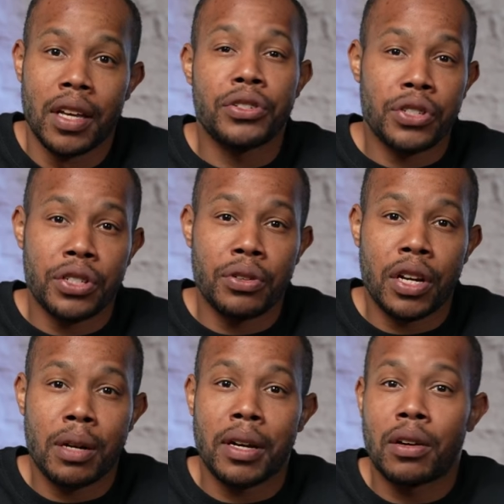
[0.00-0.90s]
Pictures still
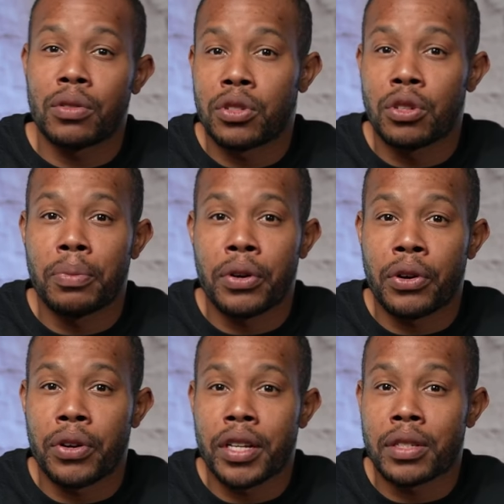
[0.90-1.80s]
come out super
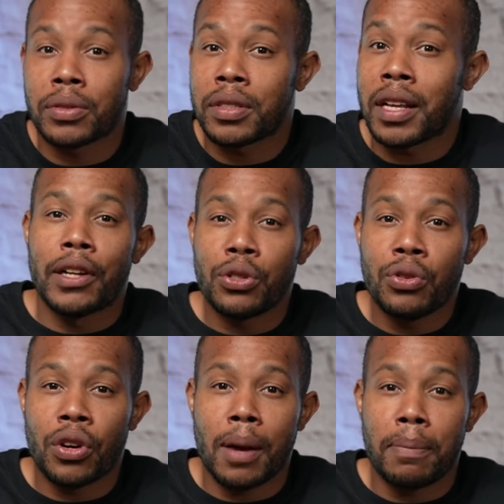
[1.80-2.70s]
crisp. Now, I
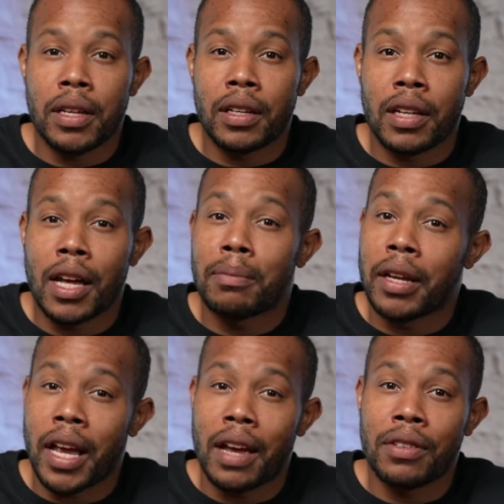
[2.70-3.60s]
do crop in a lot,
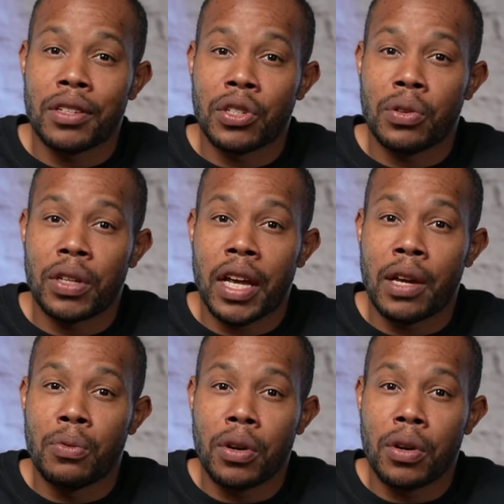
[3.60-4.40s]
but having the Sony A